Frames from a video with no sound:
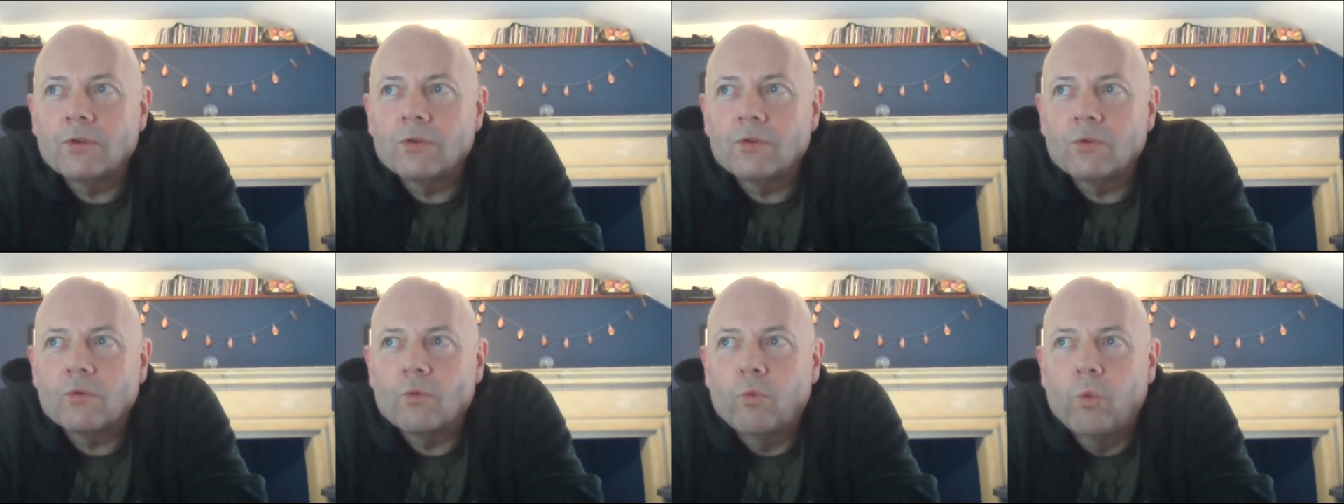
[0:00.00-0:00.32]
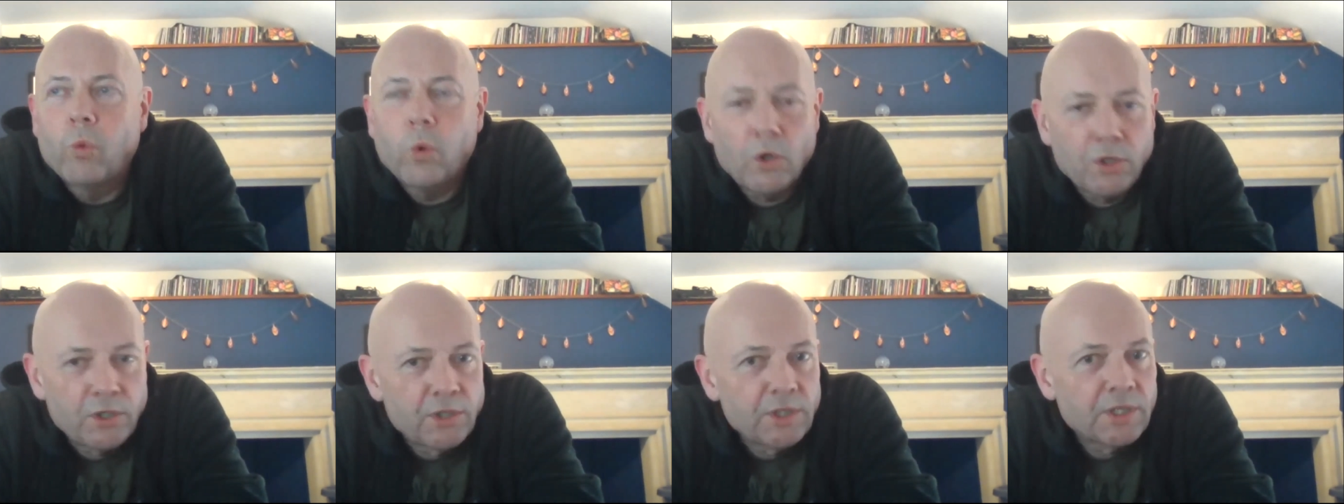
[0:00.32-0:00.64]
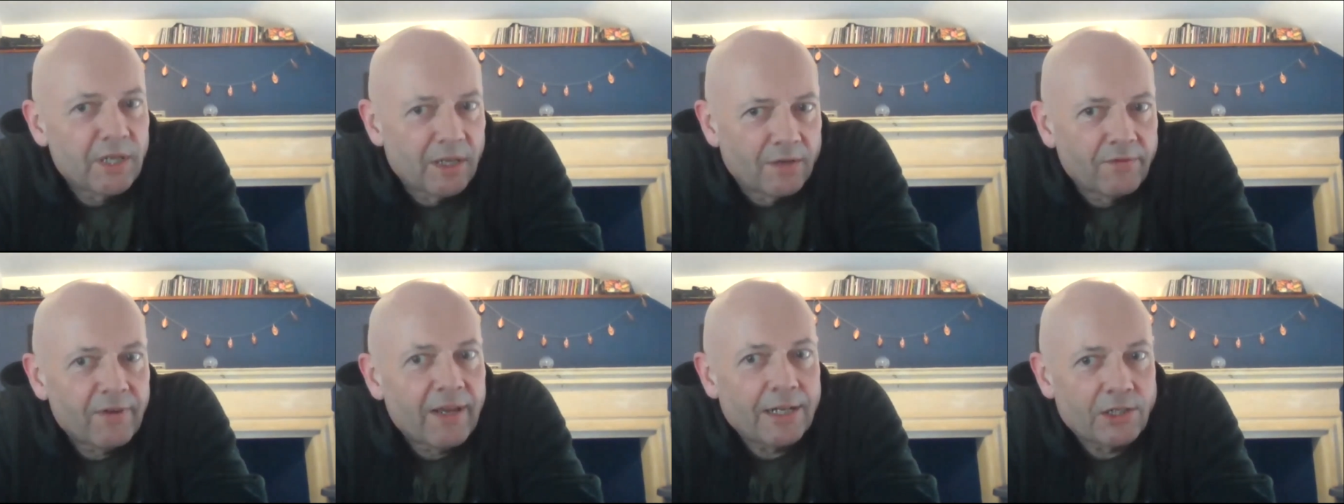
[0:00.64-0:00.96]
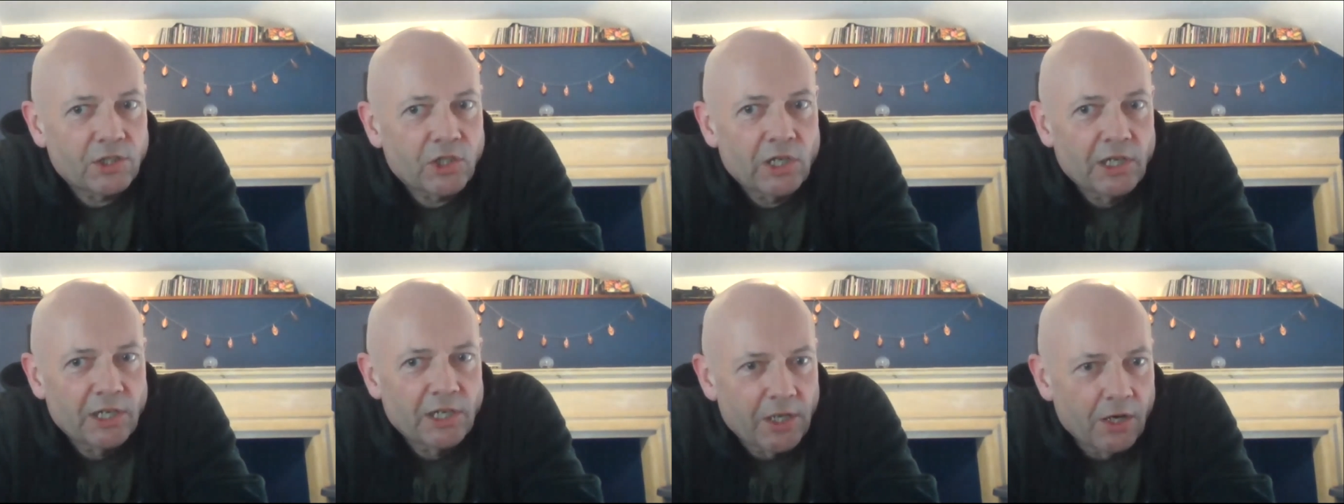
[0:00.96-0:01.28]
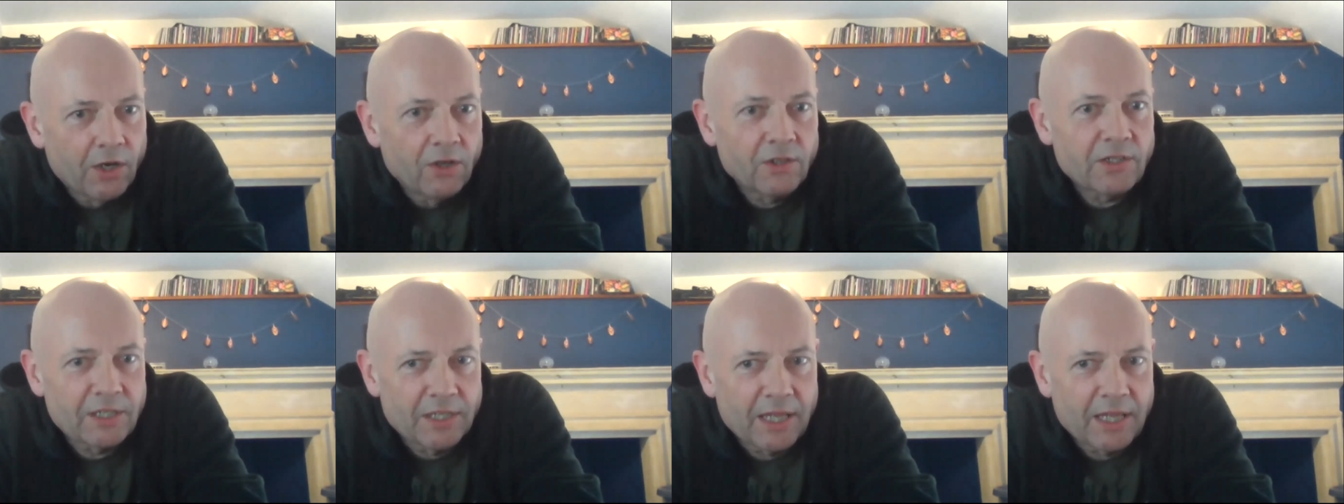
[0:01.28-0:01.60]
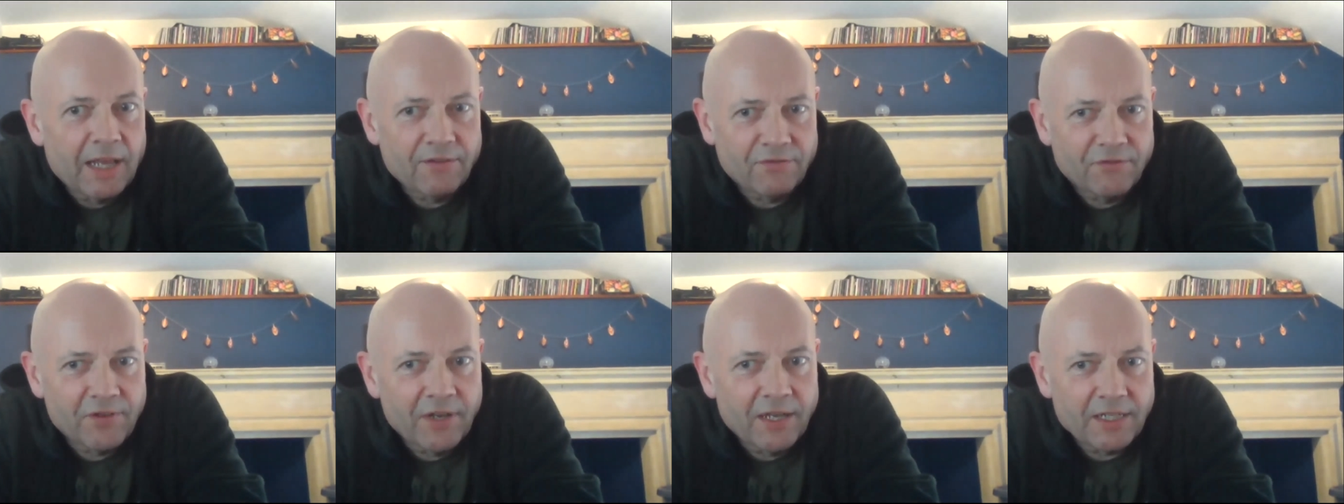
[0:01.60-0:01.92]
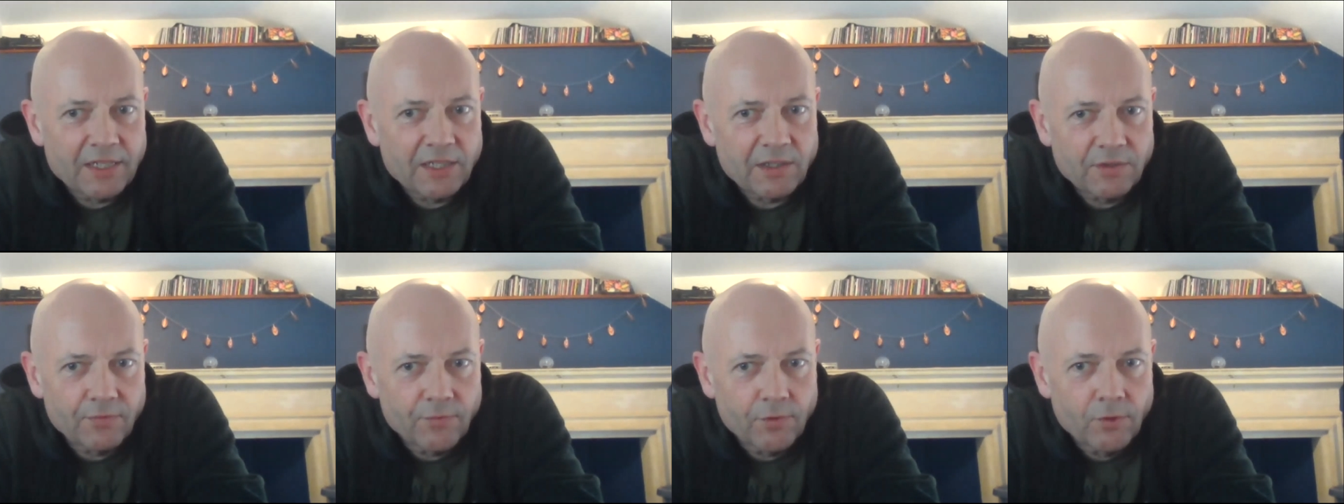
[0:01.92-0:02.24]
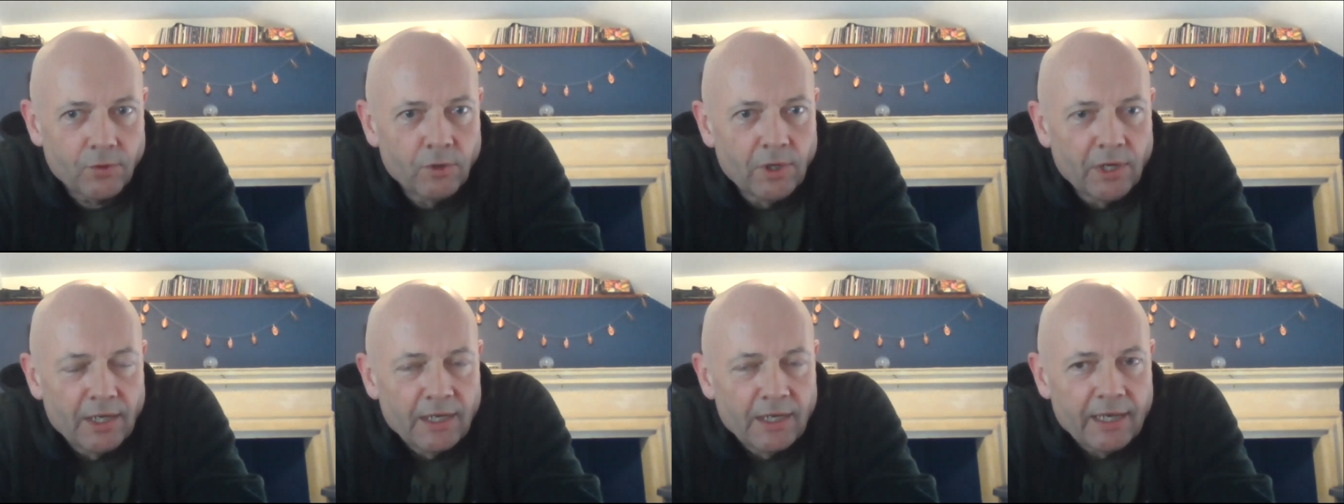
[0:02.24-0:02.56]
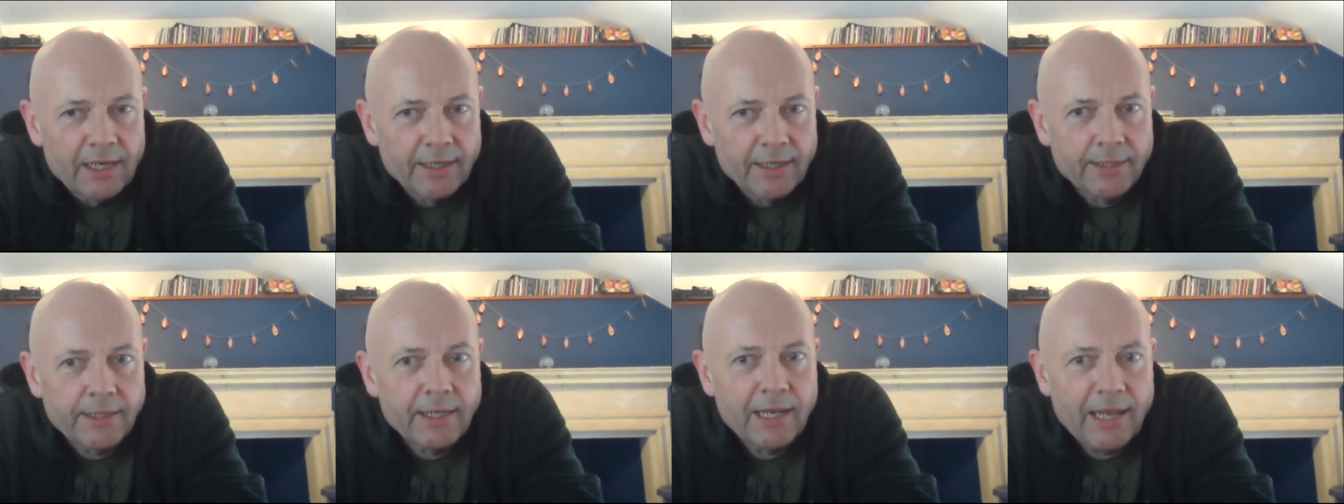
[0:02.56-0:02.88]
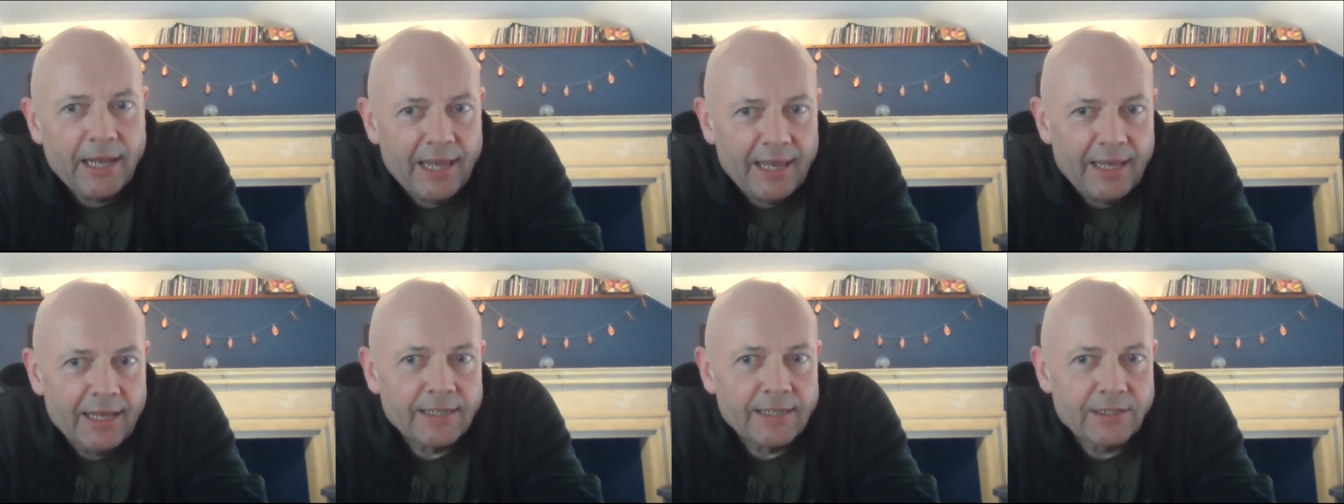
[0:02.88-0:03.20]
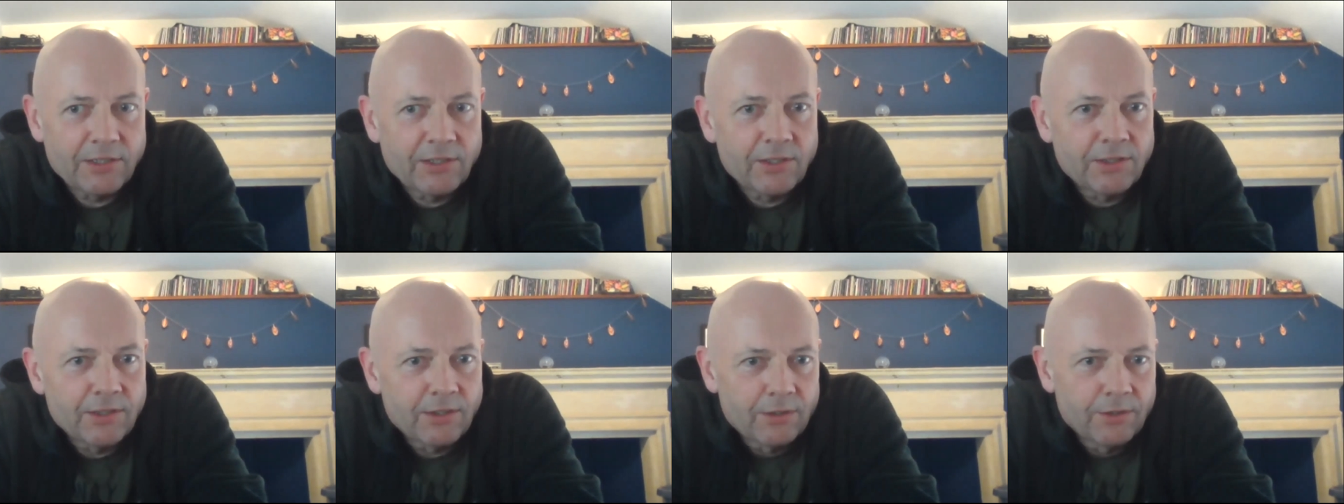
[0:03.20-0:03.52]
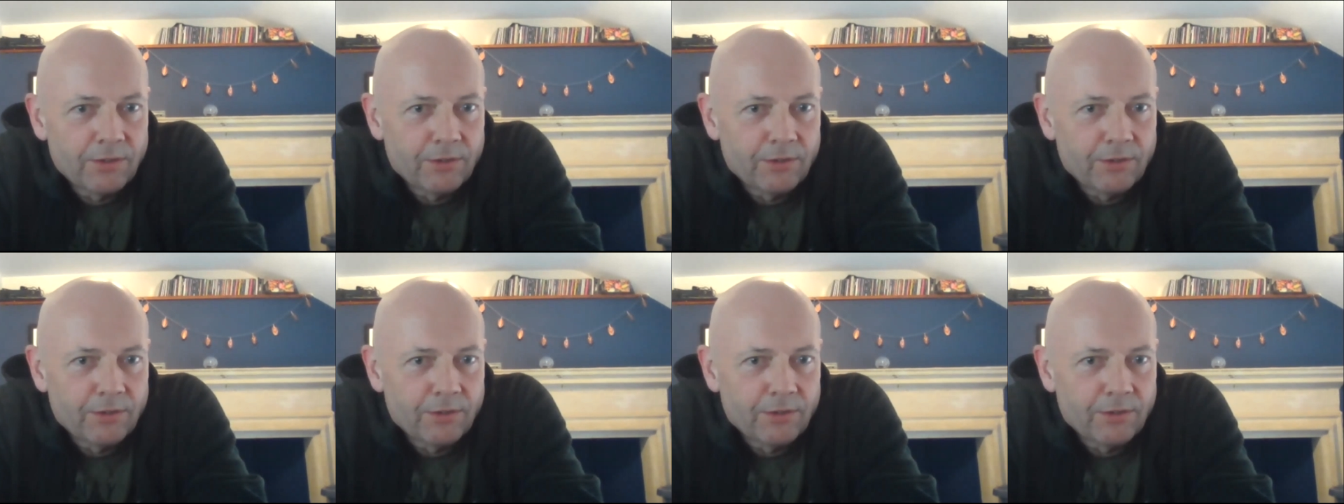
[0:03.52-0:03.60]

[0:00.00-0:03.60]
wouldn't have actually got to that festival unless